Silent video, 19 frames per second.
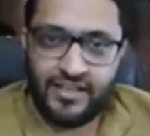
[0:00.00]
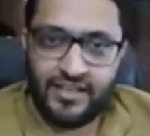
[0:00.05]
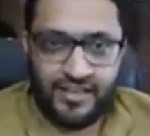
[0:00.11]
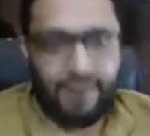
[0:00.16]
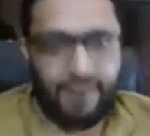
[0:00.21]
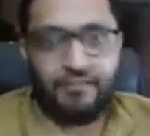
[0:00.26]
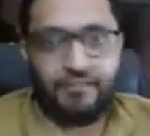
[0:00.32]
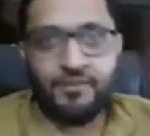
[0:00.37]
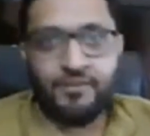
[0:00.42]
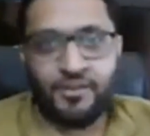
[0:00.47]

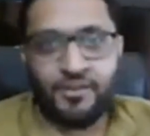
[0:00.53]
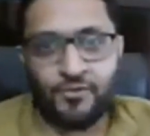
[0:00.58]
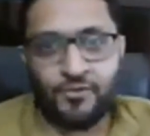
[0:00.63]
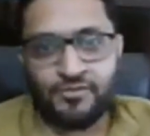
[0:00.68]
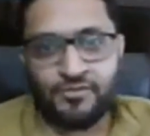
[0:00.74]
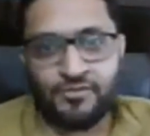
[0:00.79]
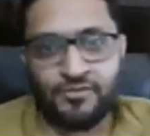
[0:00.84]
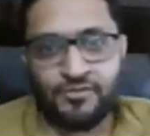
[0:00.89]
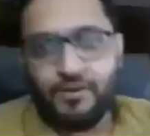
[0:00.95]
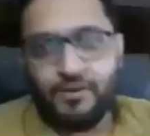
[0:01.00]
everybody knows
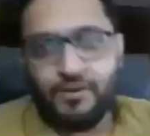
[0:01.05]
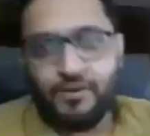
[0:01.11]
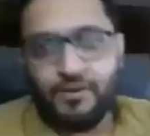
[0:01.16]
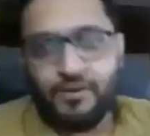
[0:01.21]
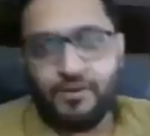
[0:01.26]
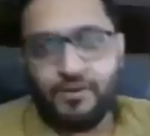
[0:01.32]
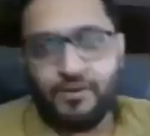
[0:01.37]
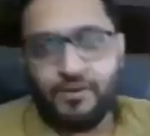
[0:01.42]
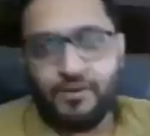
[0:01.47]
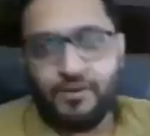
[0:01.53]
about that
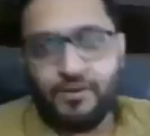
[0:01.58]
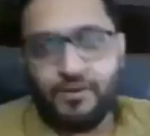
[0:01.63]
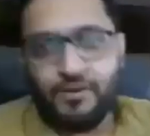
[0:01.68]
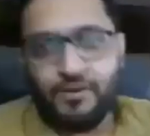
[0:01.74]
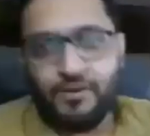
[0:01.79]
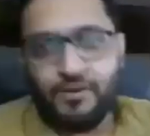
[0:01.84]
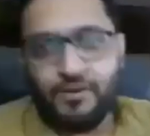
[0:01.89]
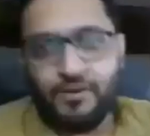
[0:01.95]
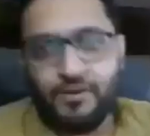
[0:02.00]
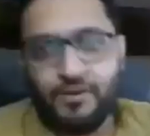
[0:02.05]
but
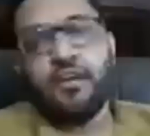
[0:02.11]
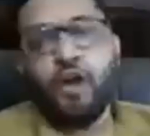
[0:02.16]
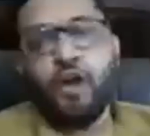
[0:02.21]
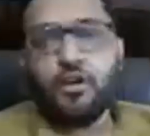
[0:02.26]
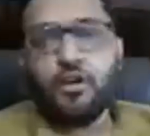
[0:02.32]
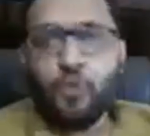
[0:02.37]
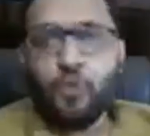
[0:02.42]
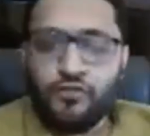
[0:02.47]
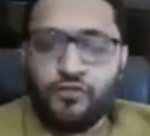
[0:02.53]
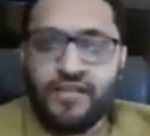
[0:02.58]
when i got
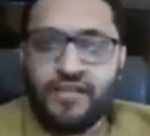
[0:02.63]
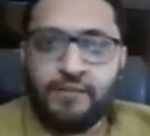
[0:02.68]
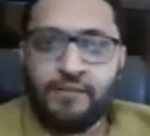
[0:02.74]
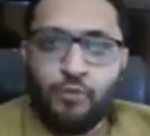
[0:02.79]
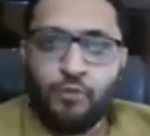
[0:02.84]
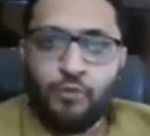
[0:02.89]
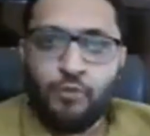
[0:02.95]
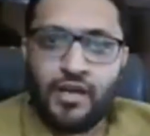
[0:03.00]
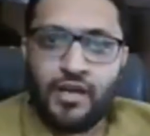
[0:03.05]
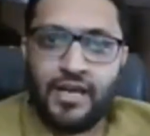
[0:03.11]
hold of that
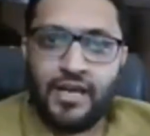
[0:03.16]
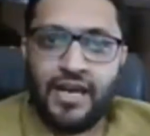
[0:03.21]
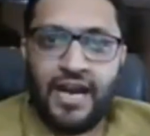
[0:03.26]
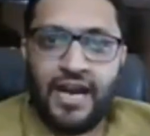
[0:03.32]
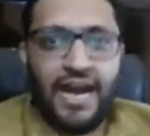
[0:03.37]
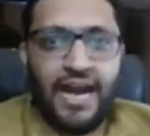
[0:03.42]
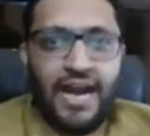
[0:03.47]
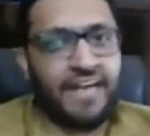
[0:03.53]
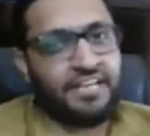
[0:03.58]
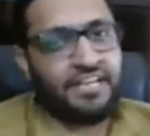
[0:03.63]
book
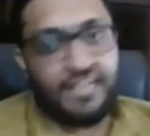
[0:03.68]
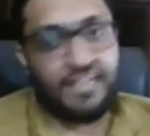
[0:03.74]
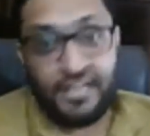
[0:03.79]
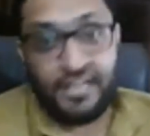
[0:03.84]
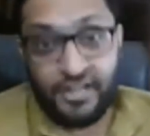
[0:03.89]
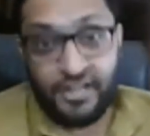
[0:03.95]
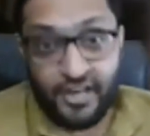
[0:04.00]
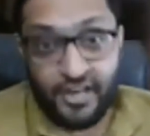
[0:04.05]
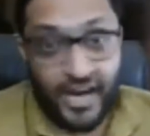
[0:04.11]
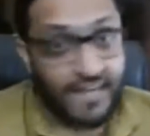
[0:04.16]
i
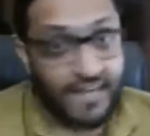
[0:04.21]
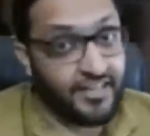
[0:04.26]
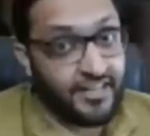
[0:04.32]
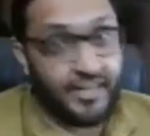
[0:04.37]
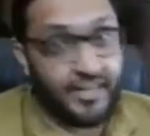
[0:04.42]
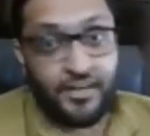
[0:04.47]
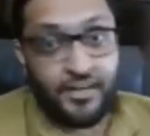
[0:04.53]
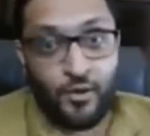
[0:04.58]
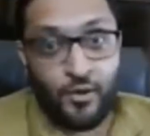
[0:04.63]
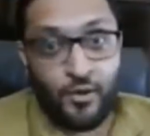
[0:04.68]
didn't i
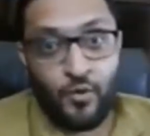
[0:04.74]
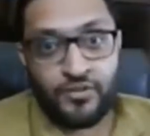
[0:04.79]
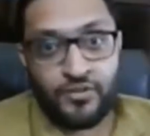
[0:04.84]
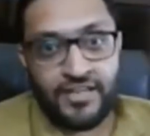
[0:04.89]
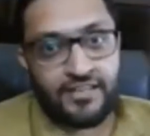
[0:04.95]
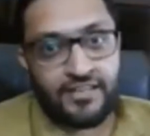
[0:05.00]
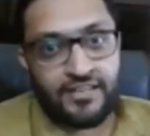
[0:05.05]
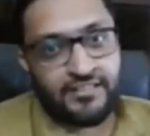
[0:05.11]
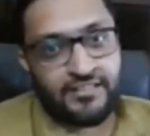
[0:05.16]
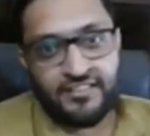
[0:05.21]
didn't know
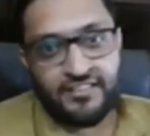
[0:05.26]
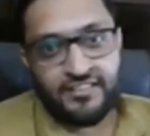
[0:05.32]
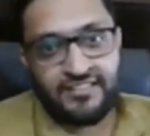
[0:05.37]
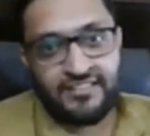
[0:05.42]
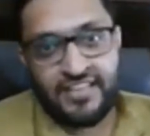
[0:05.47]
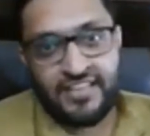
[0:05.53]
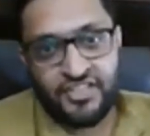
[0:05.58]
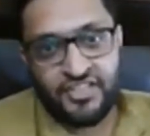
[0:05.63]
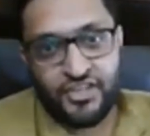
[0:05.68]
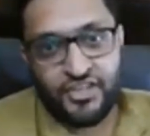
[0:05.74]
that this is
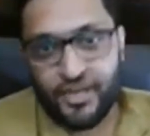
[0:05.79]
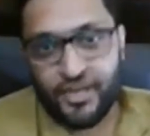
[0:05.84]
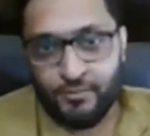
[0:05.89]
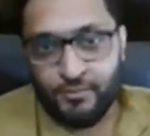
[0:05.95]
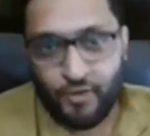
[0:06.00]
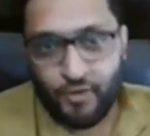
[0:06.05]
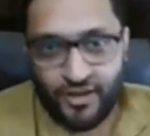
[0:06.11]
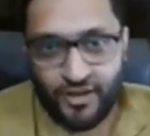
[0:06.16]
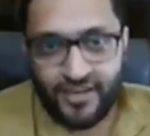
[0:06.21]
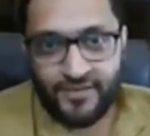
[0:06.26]
a legendary
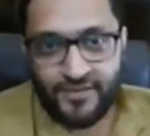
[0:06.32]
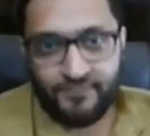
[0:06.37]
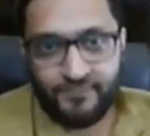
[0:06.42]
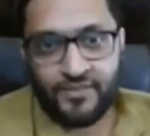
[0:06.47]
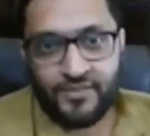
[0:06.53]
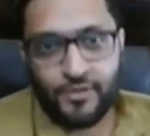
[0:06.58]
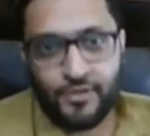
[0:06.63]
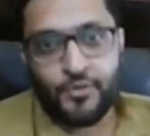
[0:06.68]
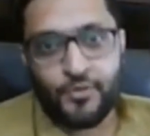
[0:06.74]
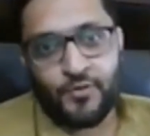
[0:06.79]
book
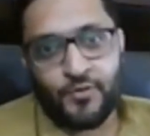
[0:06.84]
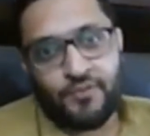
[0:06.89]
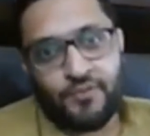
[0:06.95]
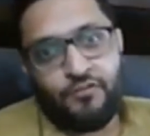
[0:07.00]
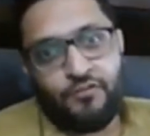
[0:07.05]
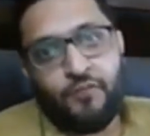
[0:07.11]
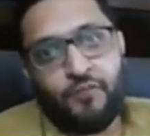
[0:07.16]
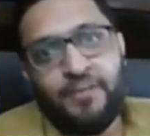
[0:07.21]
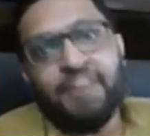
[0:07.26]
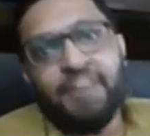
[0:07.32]
you know
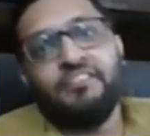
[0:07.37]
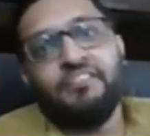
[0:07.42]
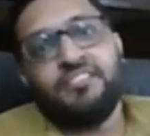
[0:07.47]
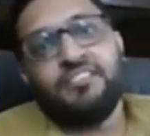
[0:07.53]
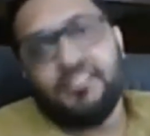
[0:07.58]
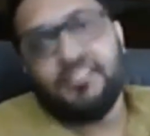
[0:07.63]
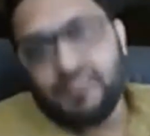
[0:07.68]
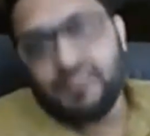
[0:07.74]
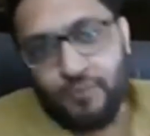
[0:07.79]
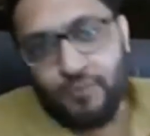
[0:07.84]
for me it was
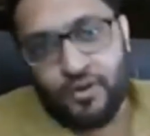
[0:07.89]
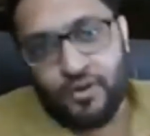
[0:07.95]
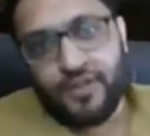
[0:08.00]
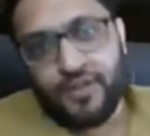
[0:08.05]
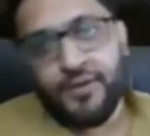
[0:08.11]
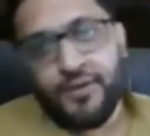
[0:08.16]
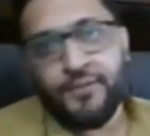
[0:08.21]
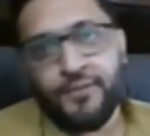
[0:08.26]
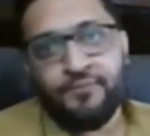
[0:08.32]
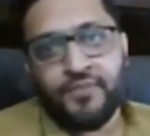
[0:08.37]
just a book
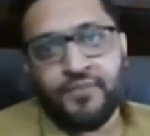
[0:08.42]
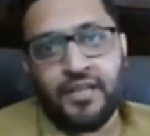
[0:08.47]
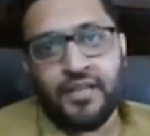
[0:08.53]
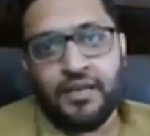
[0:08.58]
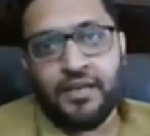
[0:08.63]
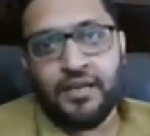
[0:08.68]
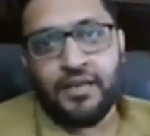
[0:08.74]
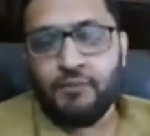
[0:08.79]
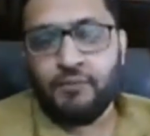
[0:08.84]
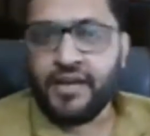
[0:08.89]

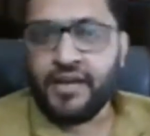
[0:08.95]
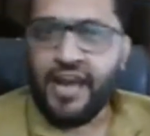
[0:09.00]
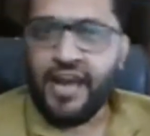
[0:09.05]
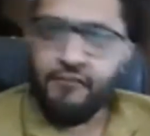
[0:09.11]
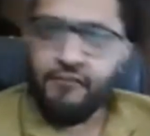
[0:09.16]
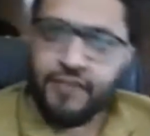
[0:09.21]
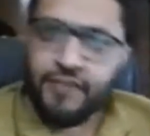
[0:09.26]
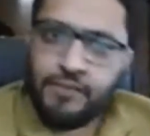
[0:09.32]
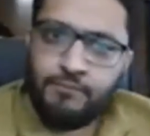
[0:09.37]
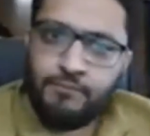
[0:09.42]
but
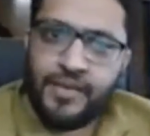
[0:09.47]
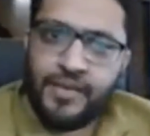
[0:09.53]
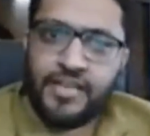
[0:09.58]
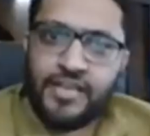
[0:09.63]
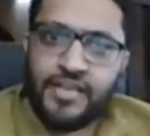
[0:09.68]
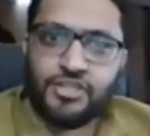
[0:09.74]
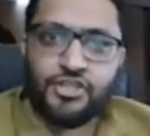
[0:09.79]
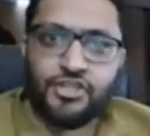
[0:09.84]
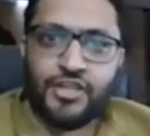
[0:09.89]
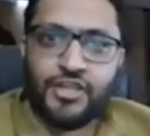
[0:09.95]
every
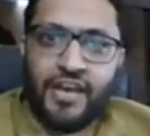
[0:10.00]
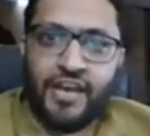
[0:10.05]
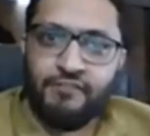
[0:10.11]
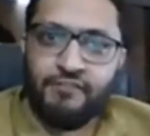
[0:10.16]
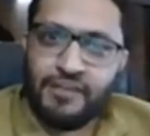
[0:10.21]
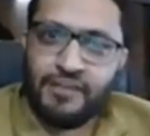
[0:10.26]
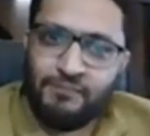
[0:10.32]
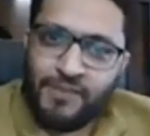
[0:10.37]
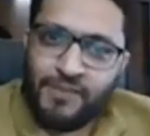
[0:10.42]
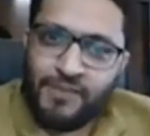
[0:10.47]
page
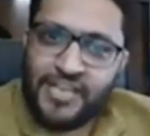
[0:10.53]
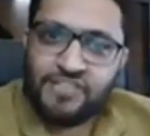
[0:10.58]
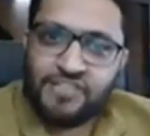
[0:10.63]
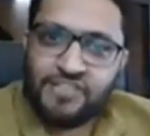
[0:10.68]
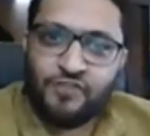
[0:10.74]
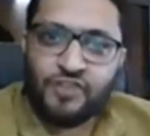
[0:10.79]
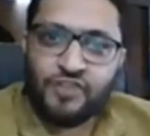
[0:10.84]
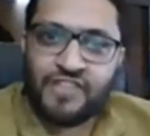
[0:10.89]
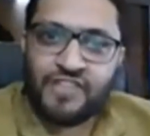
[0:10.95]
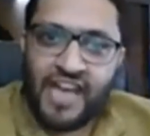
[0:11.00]
every page
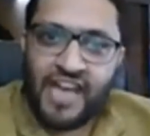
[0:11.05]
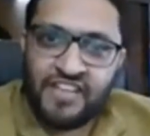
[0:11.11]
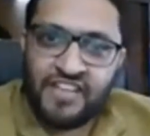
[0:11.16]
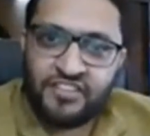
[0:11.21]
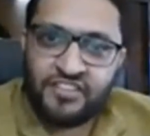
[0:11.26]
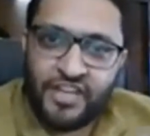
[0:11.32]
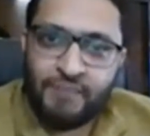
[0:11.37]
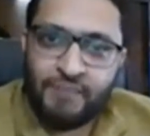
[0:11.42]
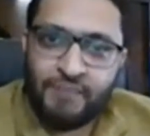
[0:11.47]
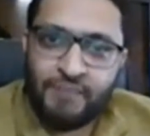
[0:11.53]
was
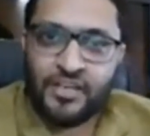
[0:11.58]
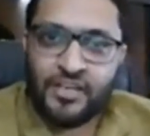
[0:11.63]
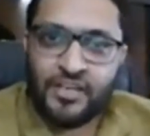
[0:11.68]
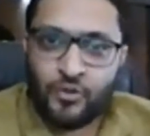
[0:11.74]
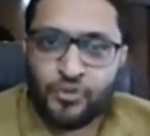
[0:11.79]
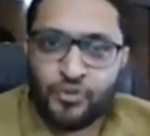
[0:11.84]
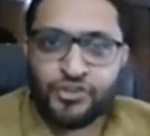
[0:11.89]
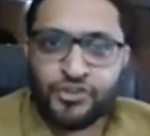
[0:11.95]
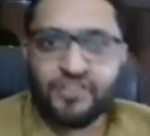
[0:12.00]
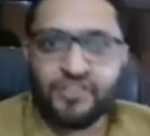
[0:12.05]
answering me the
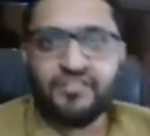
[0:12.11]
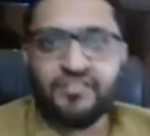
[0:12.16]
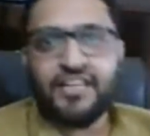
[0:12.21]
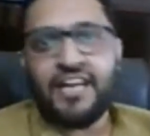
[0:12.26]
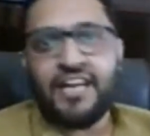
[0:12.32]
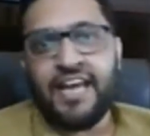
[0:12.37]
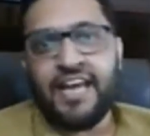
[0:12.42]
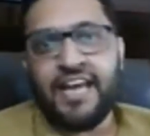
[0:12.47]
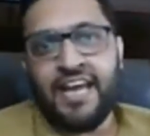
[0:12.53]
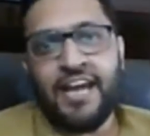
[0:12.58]
questions
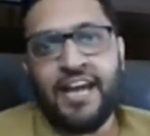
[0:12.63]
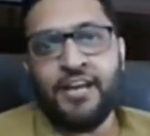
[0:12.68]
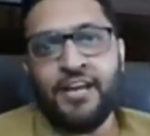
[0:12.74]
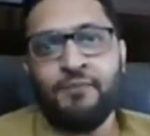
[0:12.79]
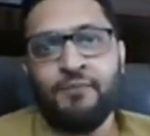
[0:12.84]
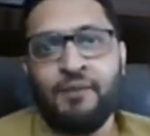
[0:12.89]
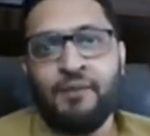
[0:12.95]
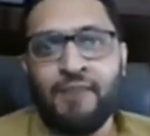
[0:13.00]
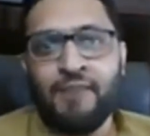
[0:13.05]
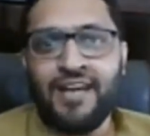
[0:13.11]
that i had
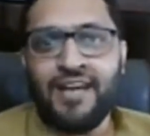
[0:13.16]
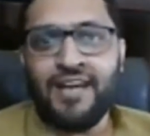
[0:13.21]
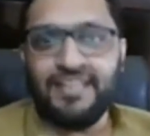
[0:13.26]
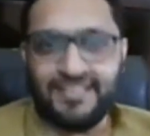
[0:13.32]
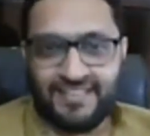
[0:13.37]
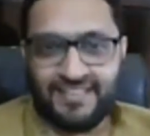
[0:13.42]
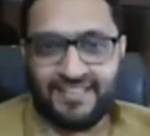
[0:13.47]
in my mind